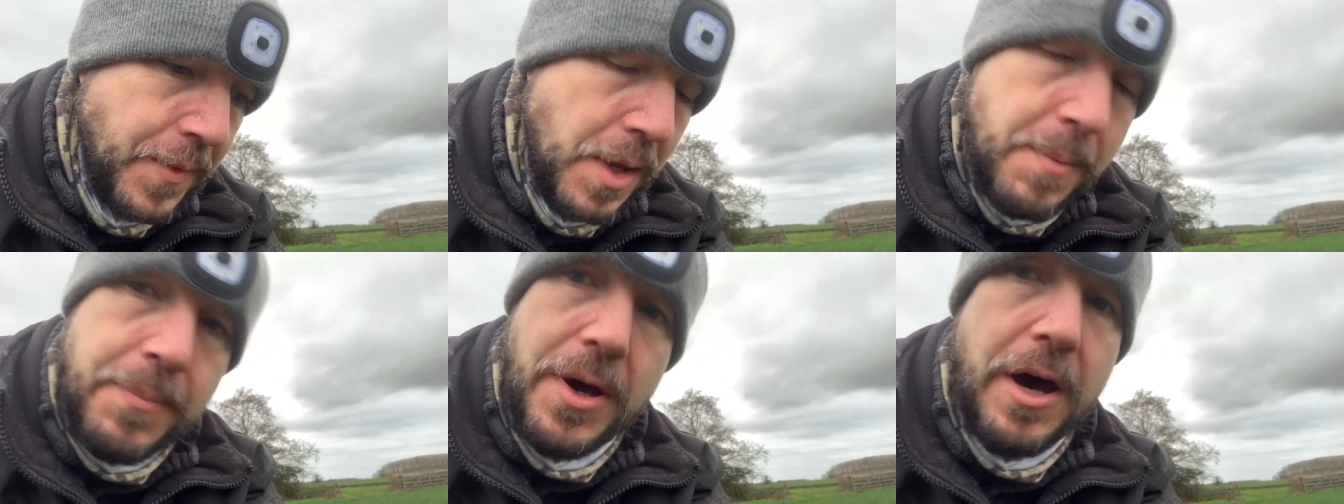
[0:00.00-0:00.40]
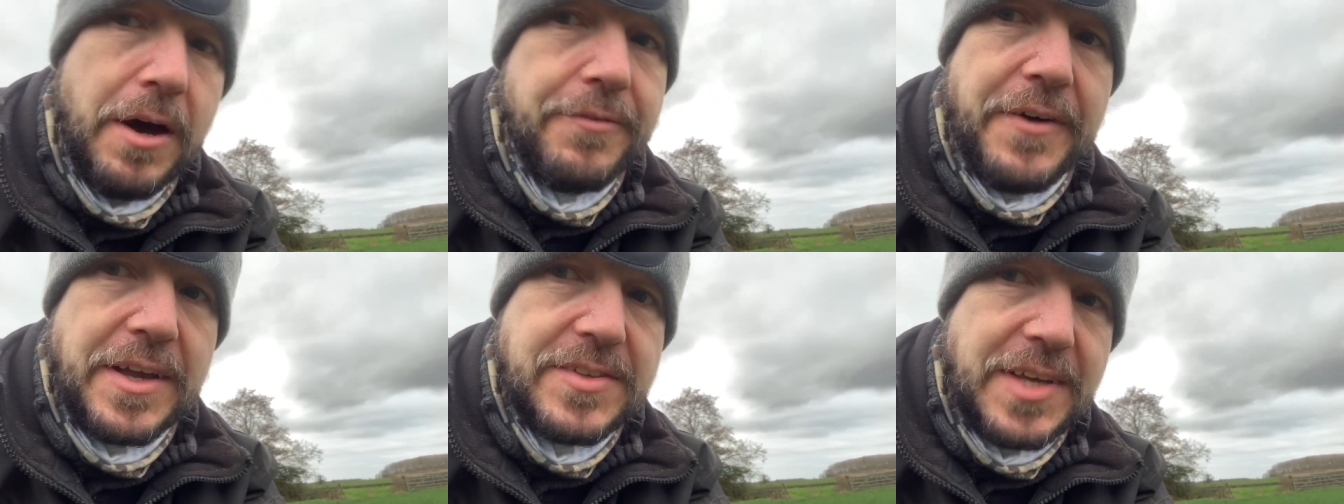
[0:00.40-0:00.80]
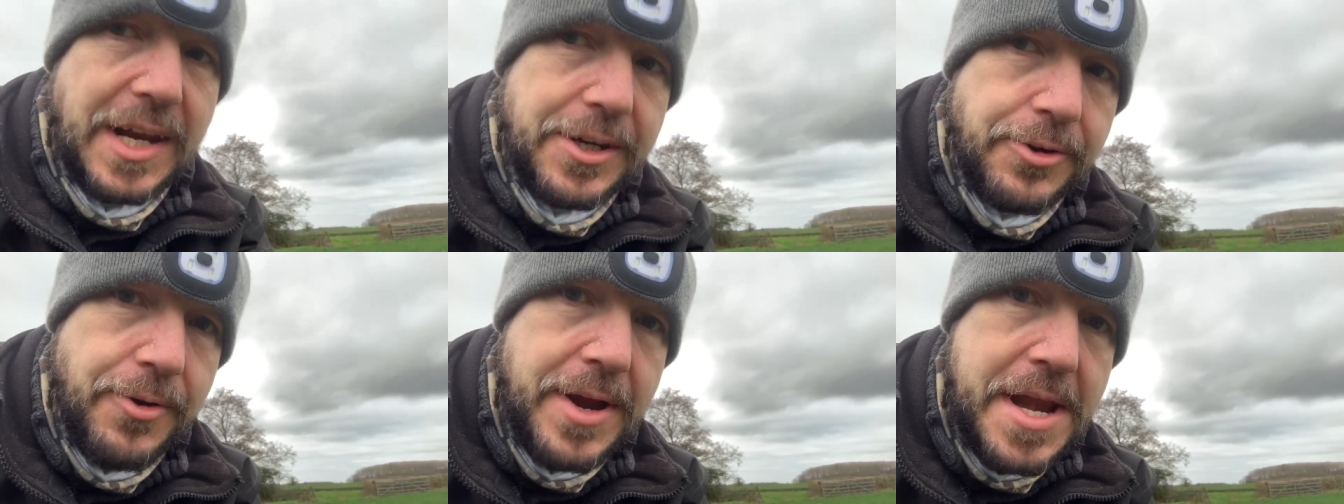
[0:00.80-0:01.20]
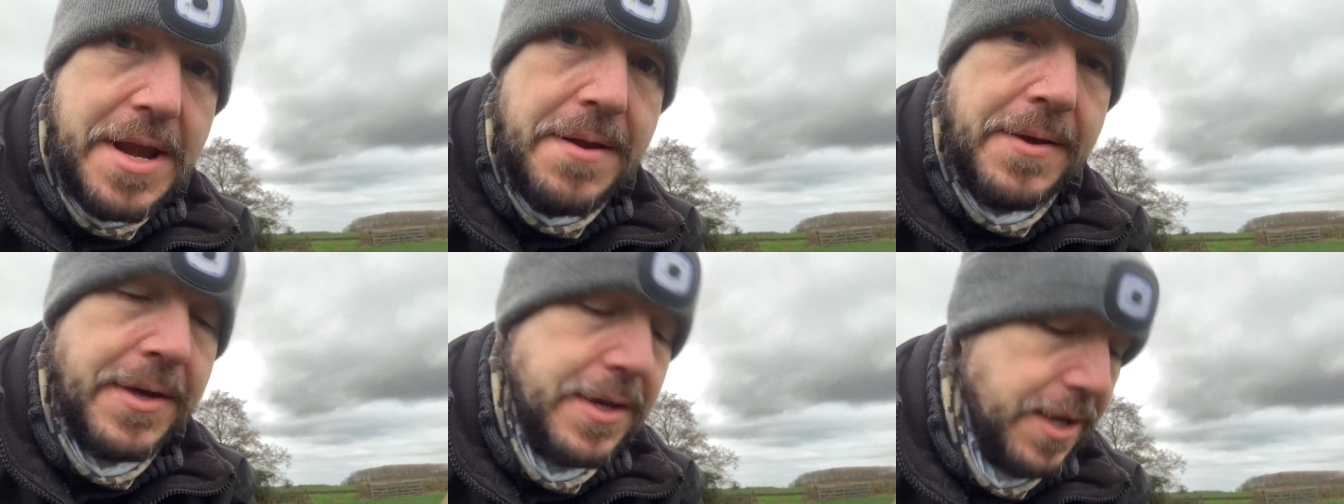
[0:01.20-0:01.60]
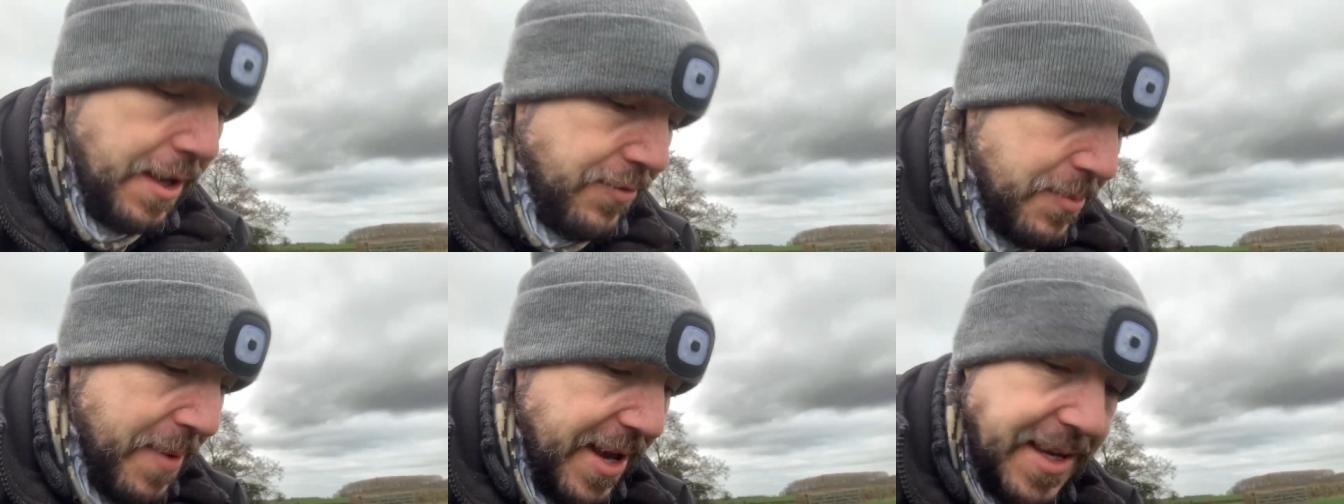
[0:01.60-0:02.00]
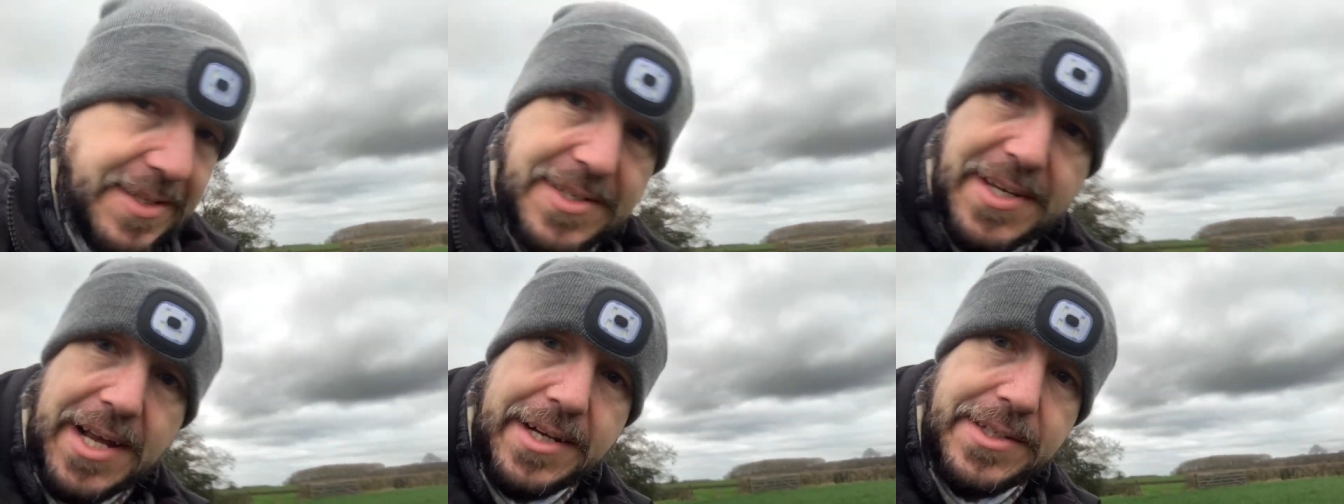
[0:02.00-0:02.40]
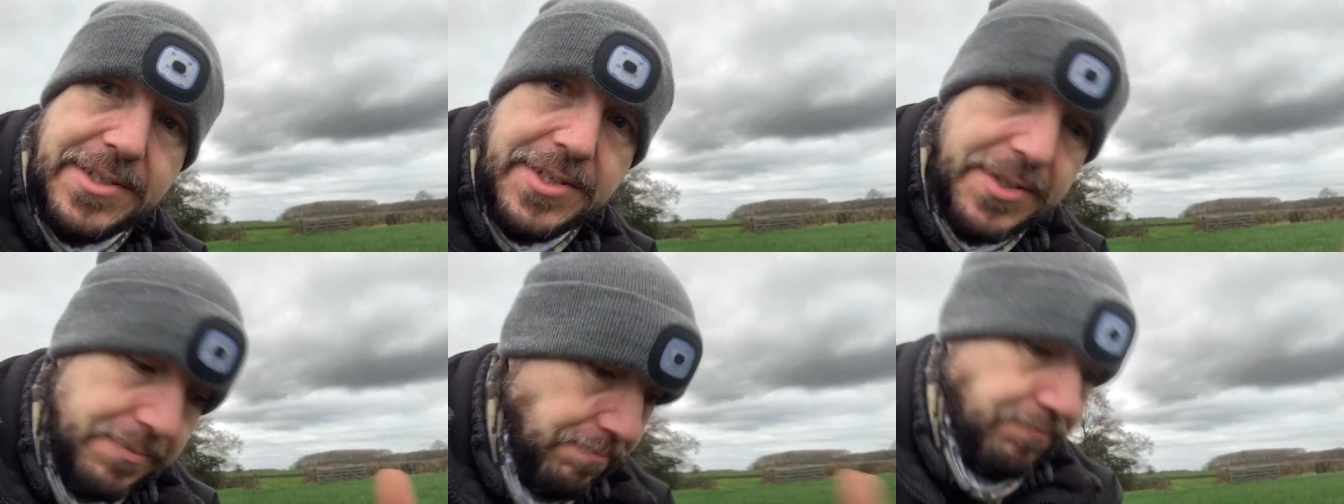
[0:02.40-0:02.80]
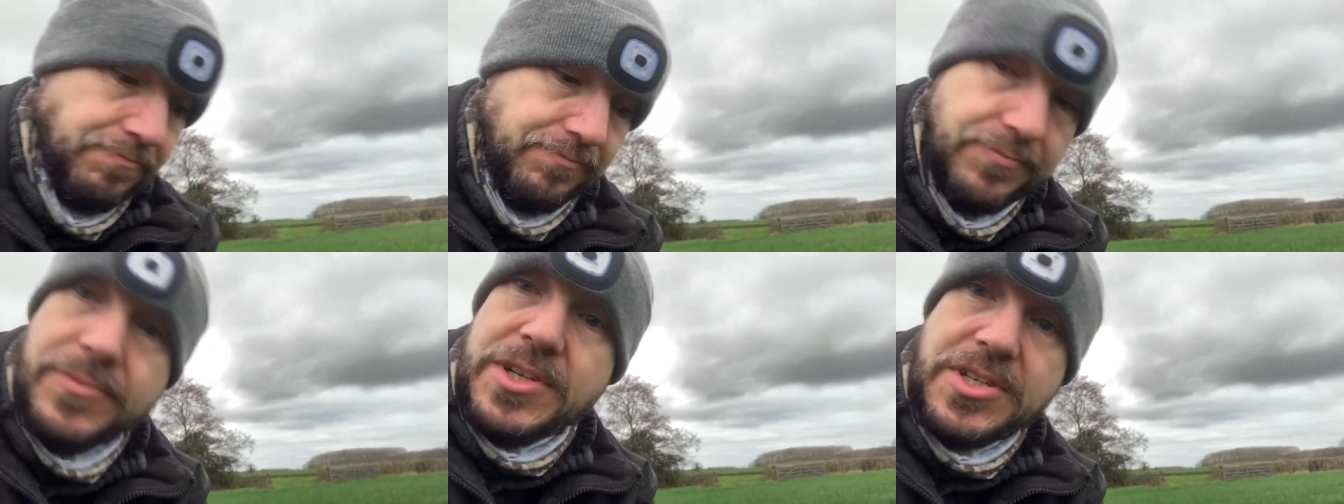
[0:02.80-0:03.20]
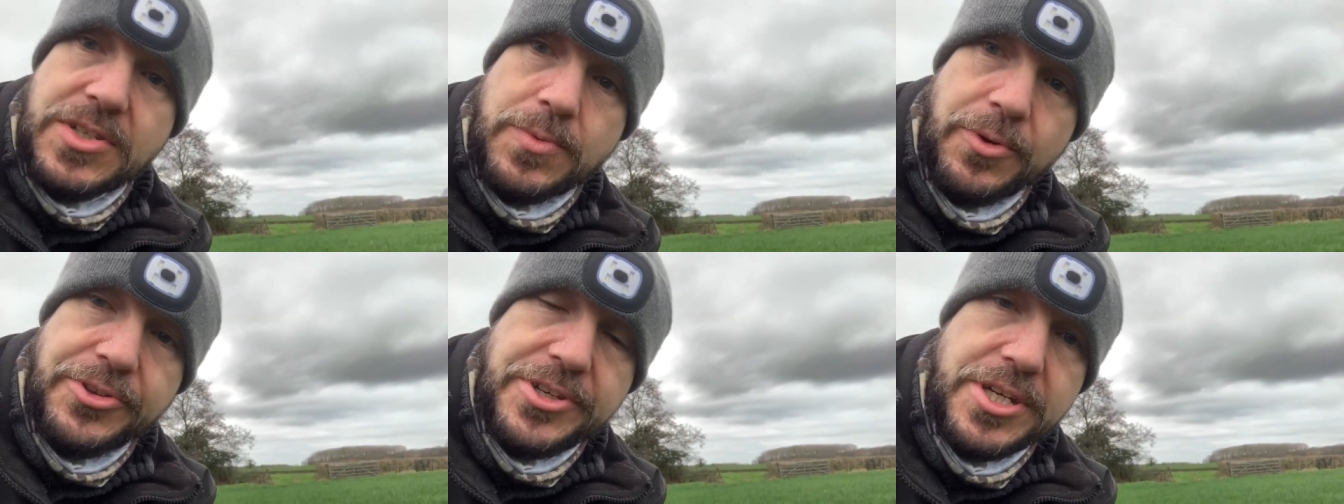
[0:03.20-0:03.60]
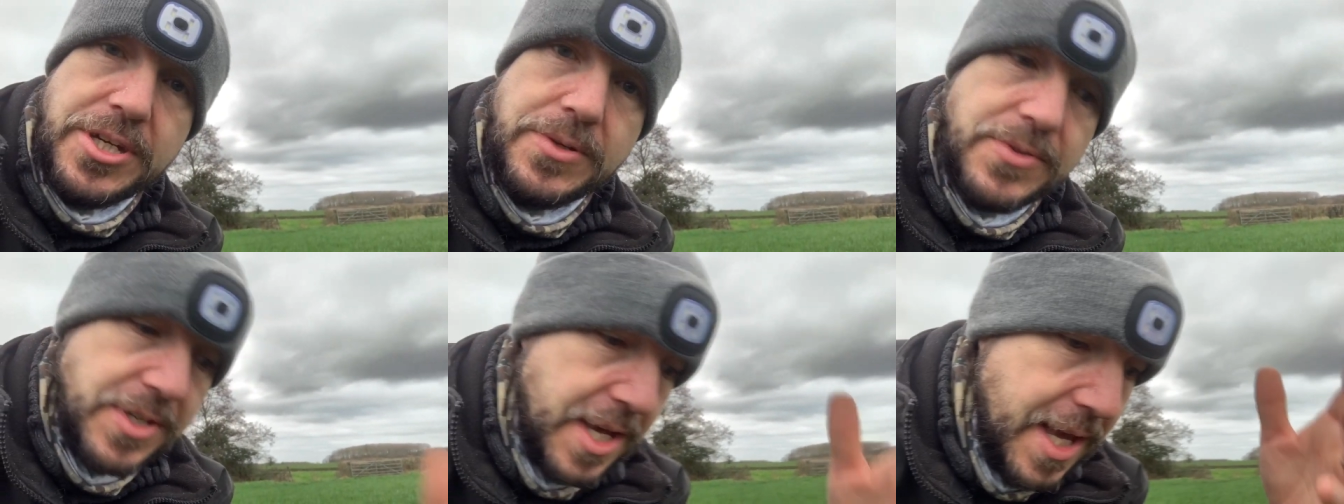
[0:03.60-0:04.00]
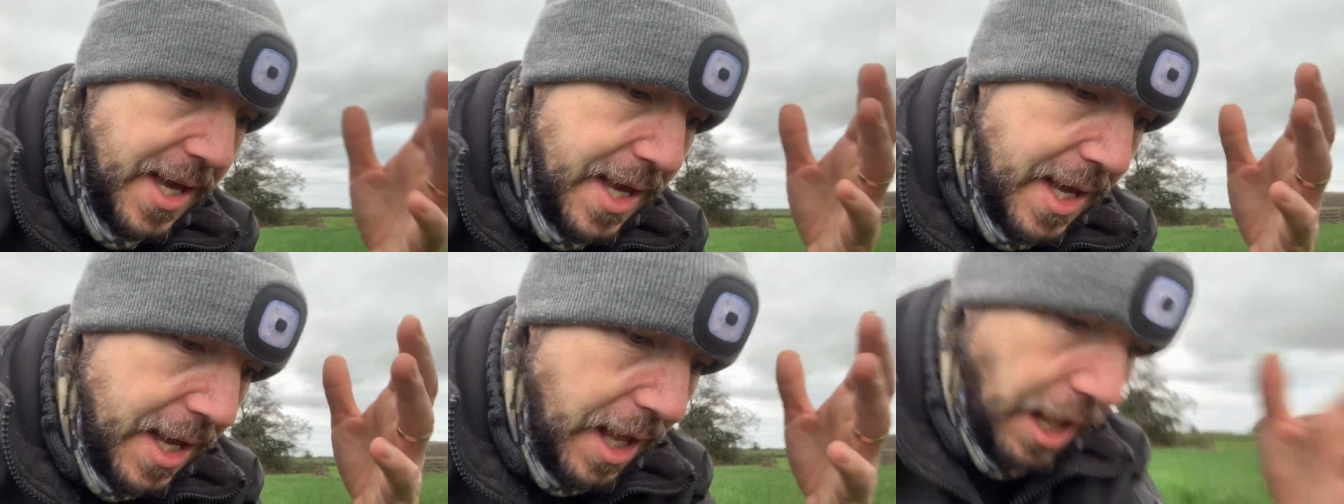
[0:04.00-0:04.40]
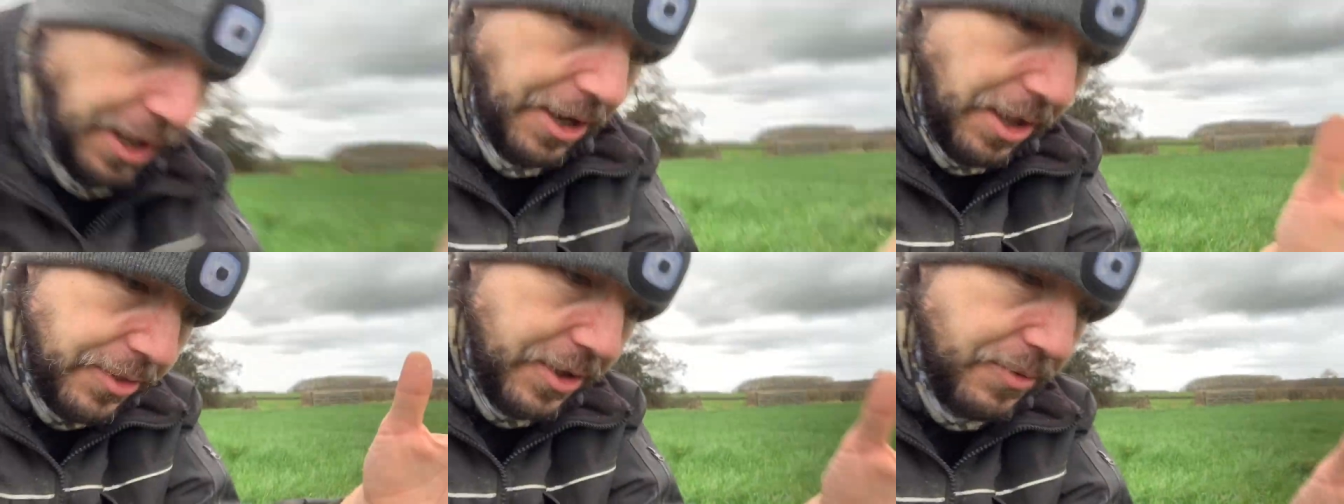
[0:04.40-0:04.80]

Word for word: perfect salad green. If you're making salads, this is what to use. Another